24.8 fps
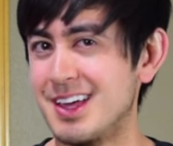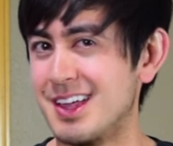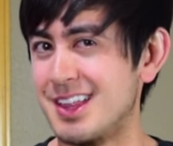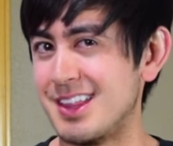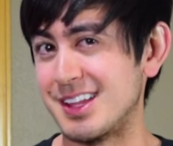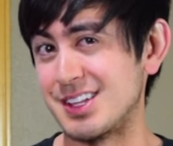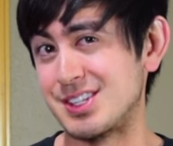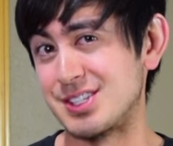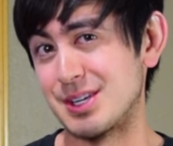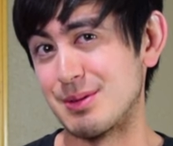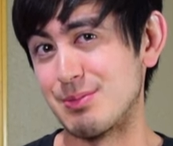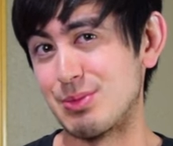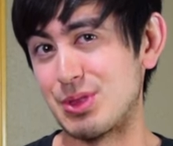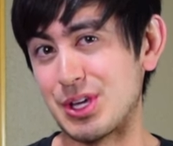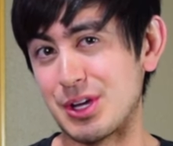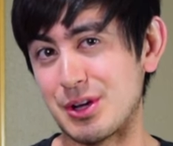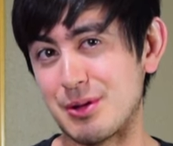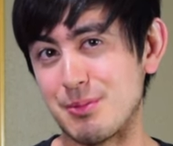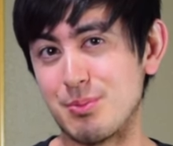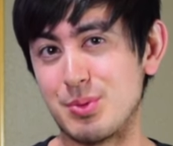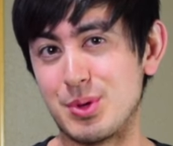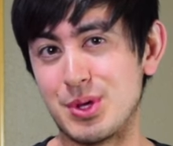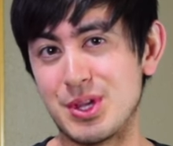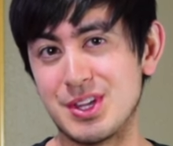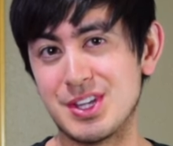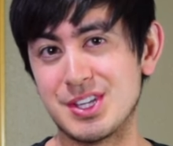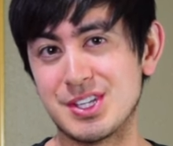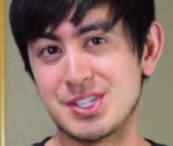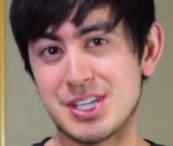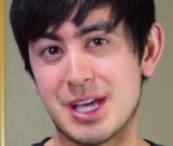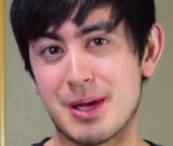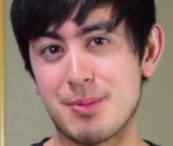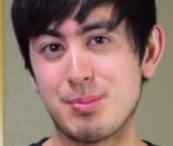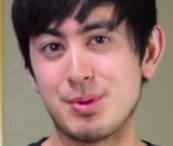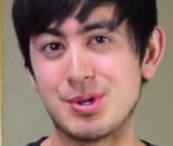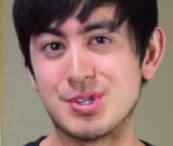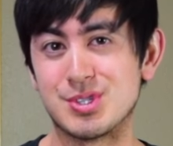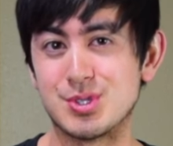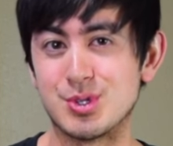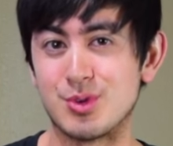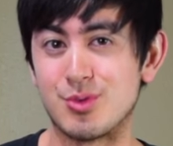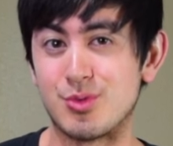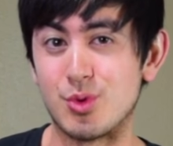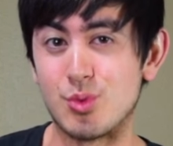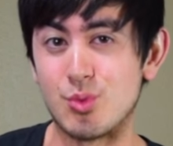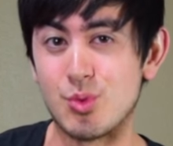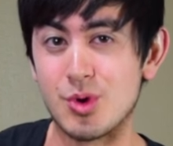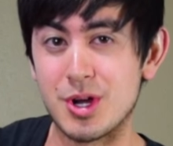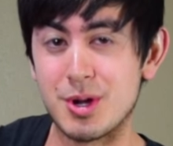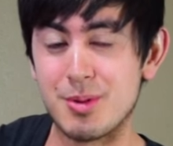That's something completely separate. So if
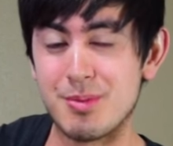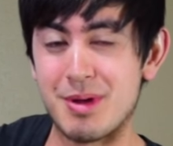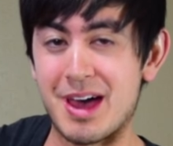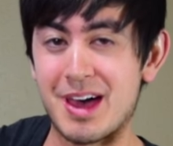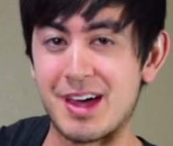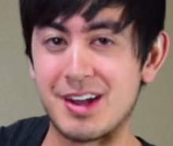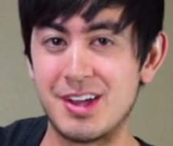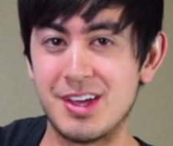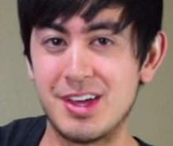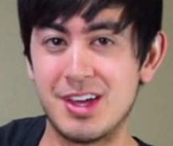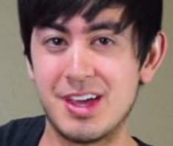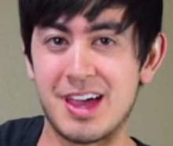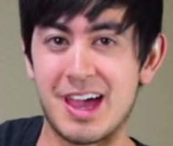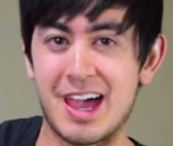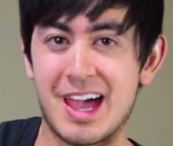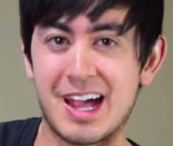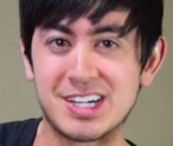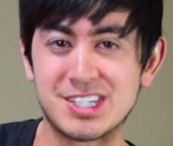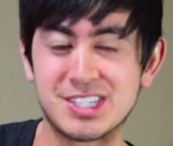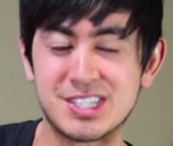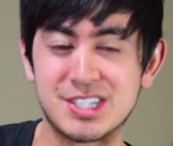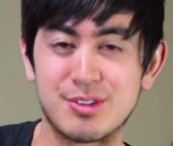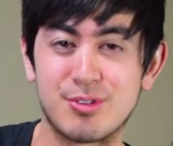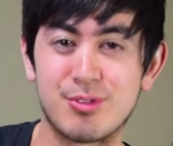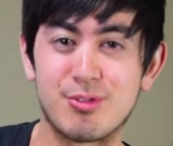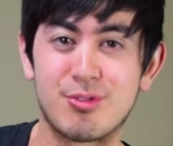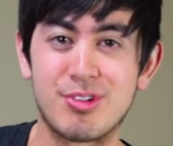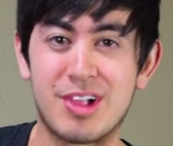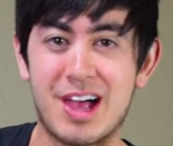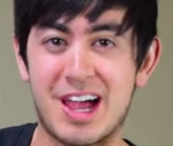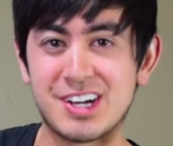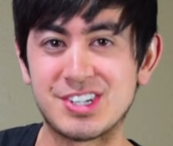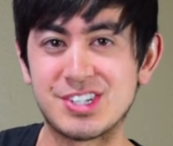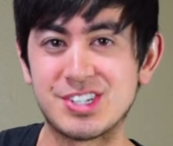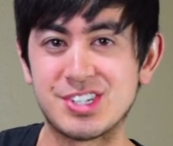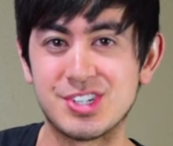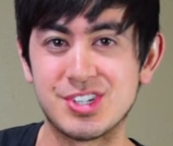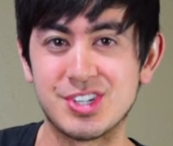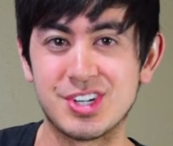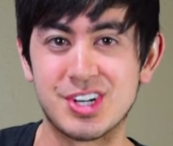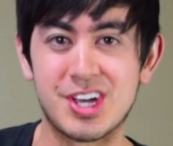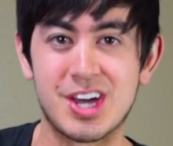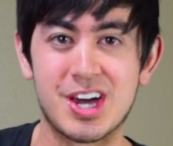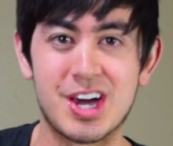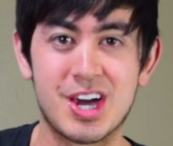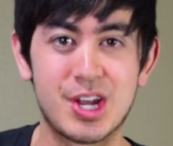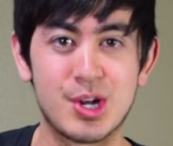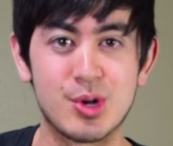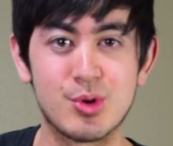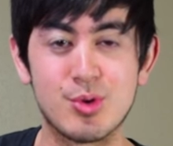you're worried about actually flashing your
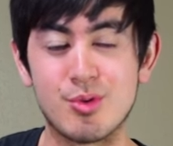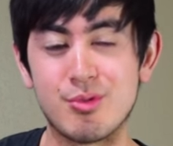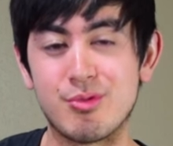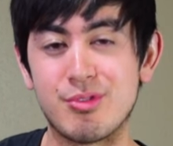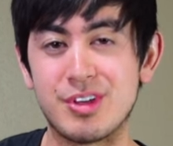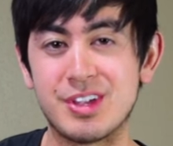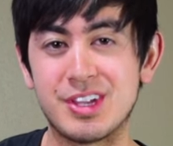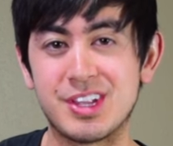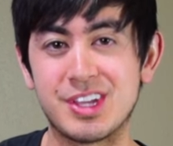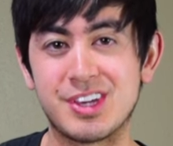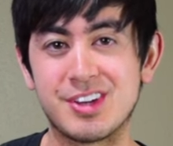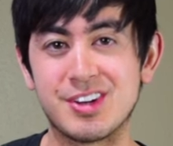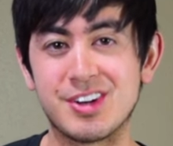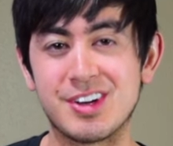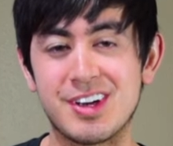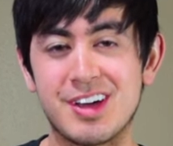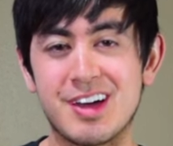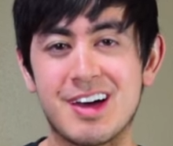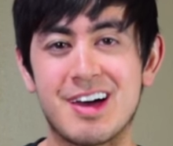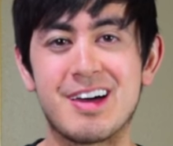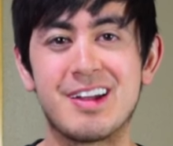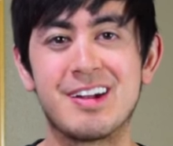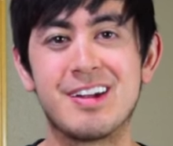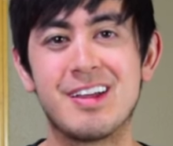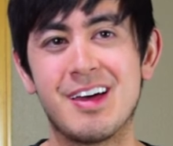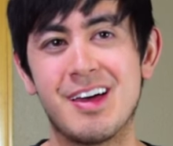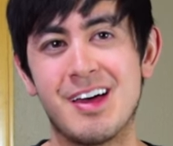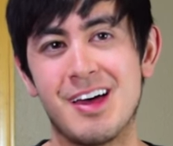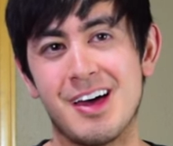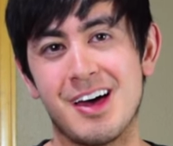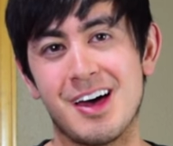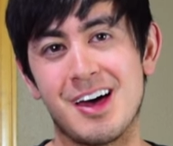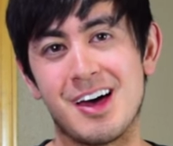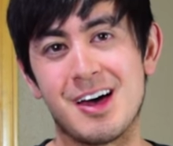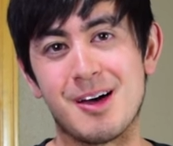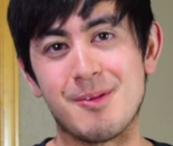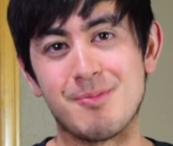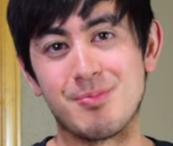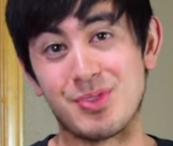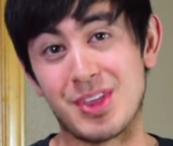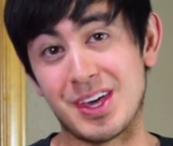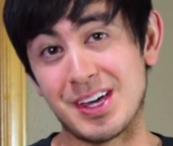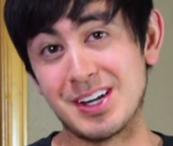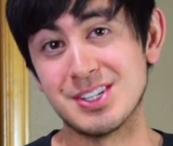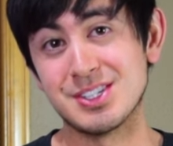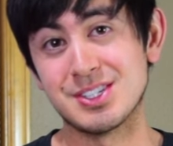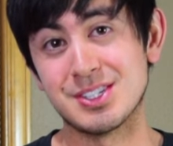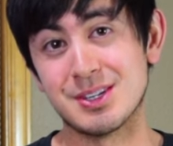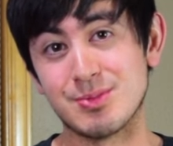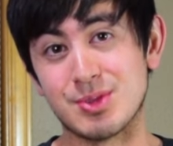gun or revealing your gun, um,
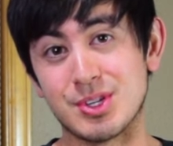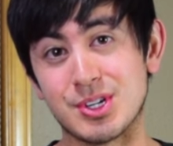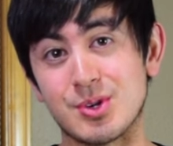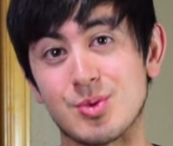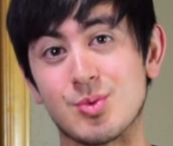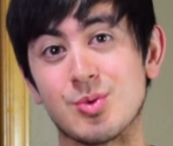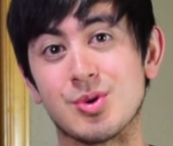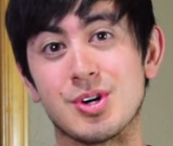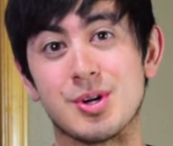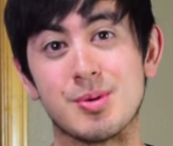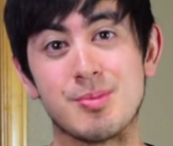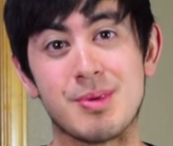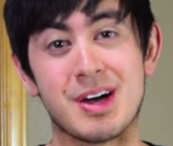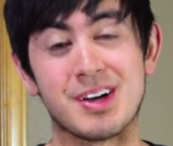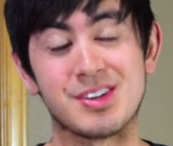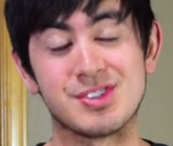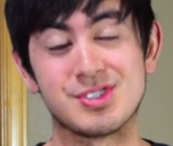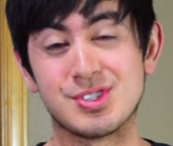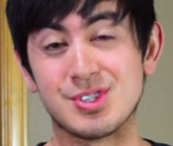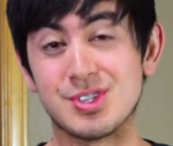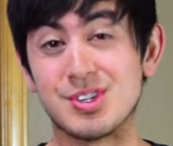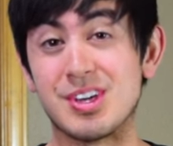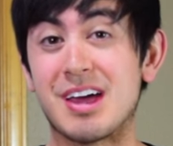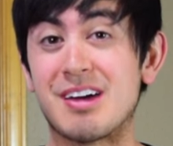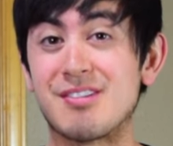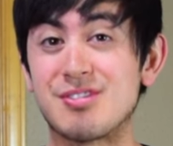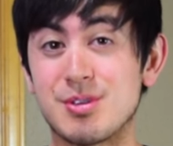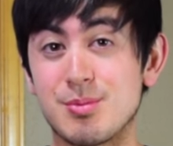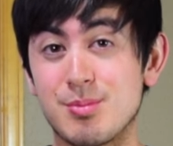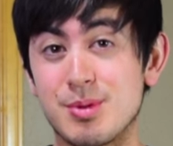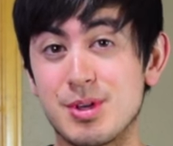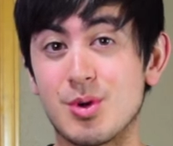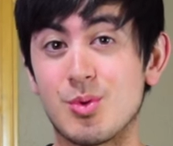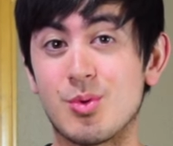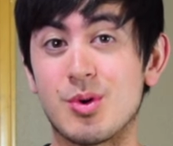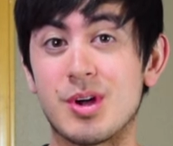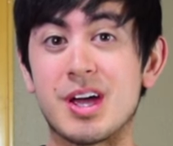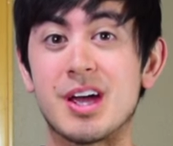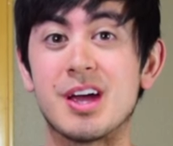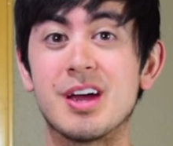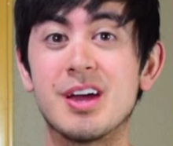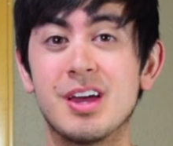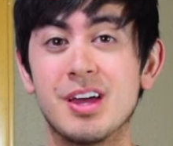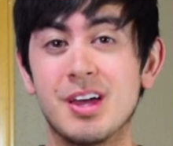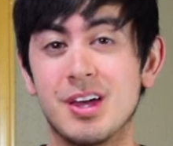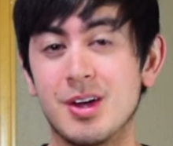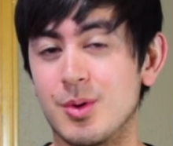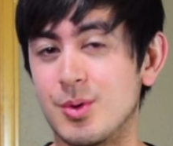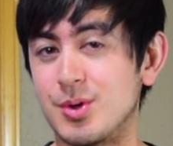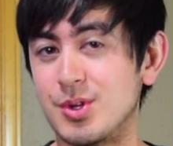that is something to worry about. So you have to be aware
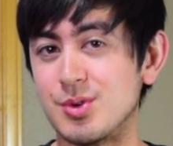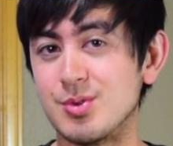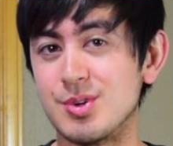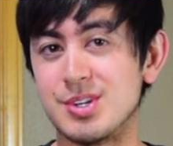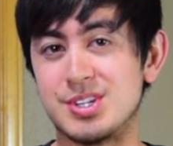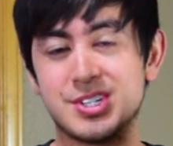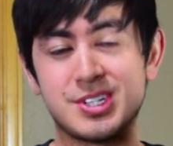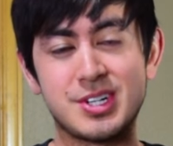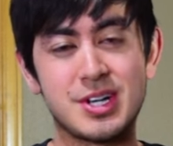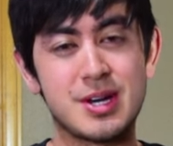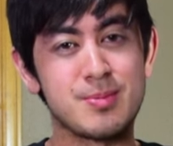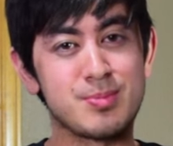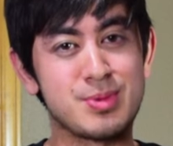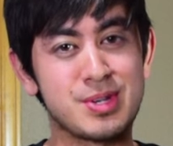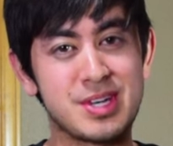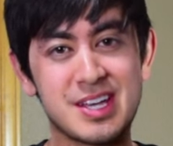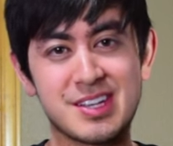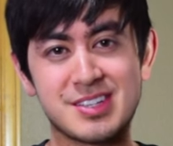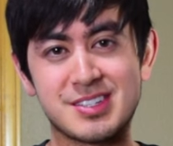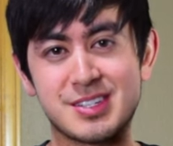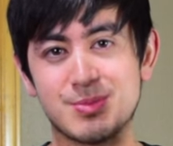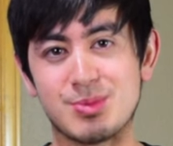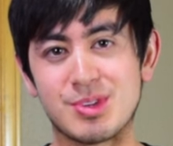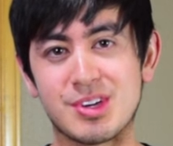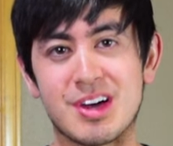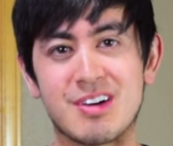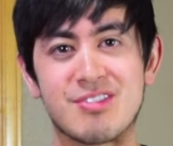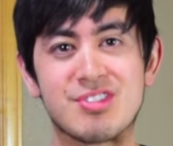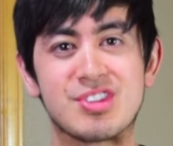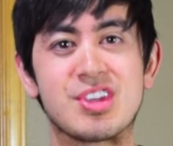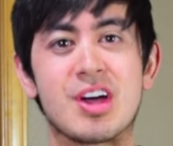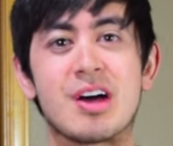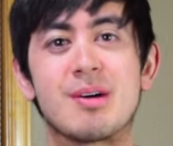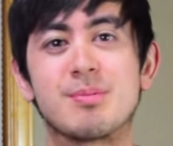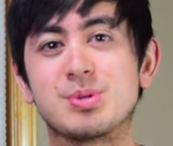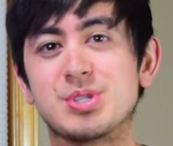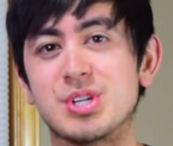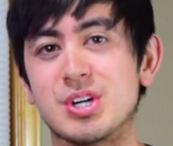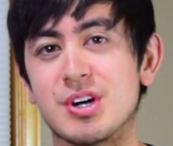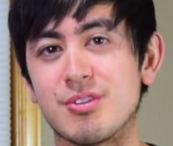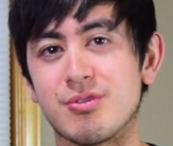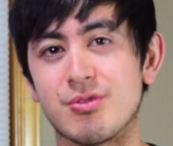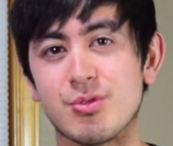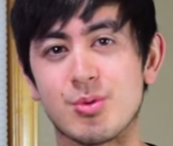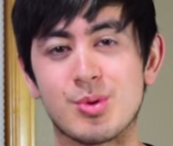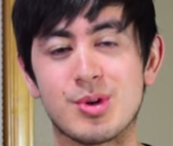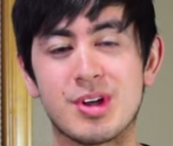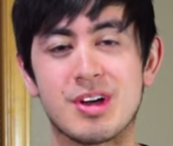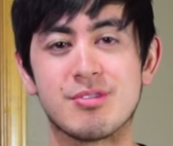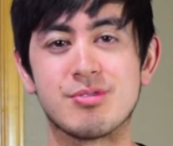when you're reaching up to get something off the top shelf
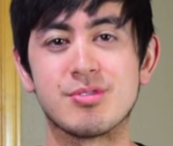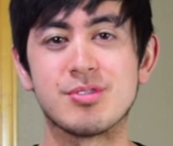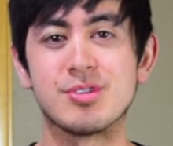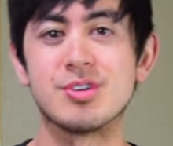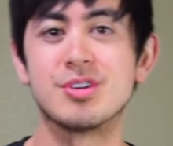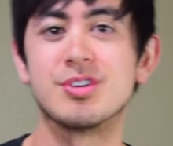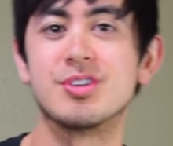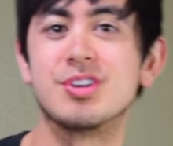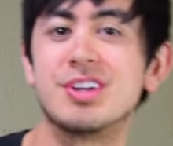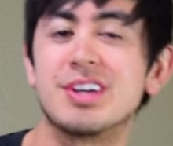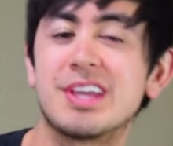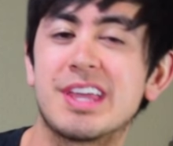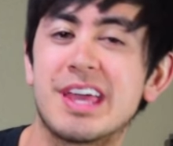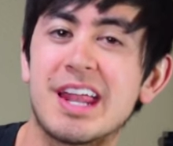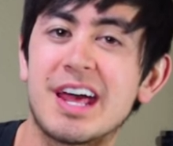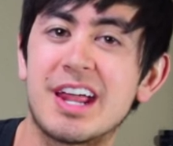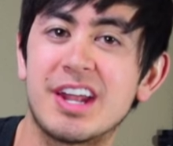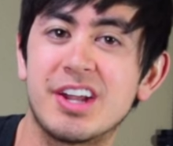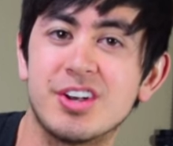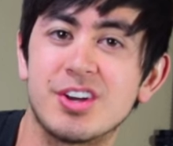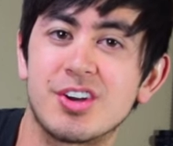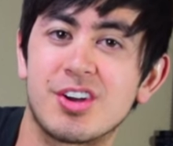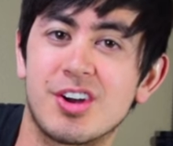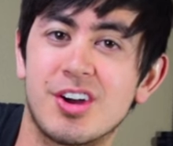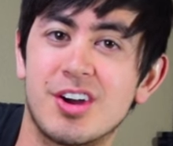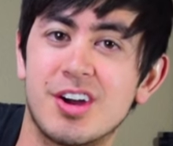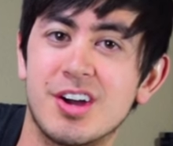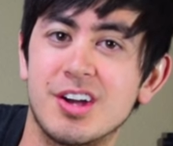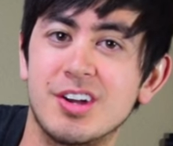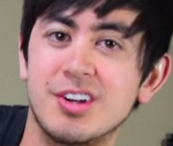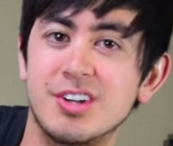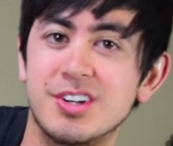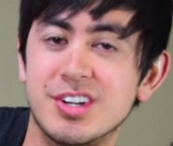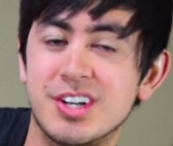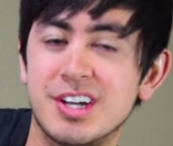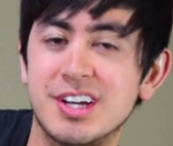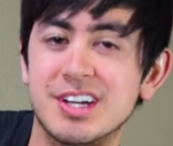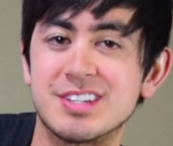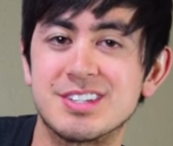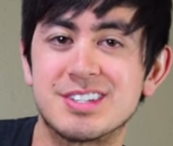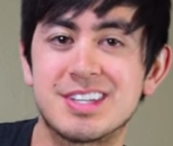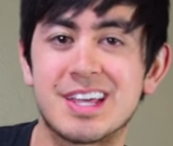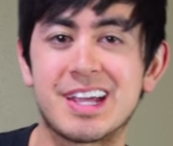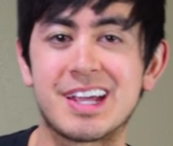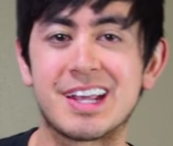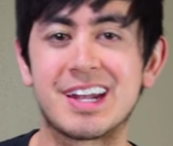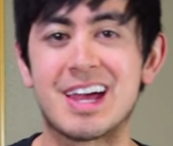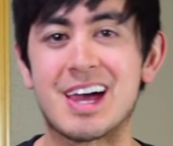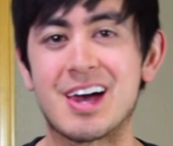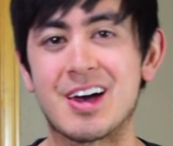or whatever, or you get out of your car and your gun's
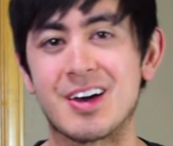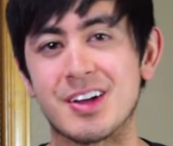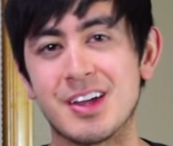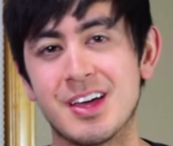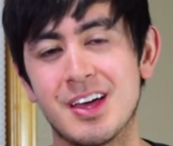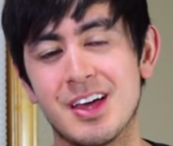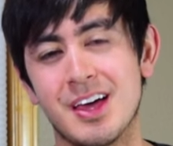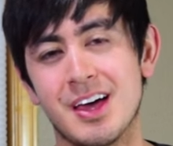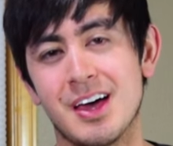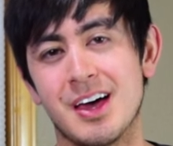hanging out.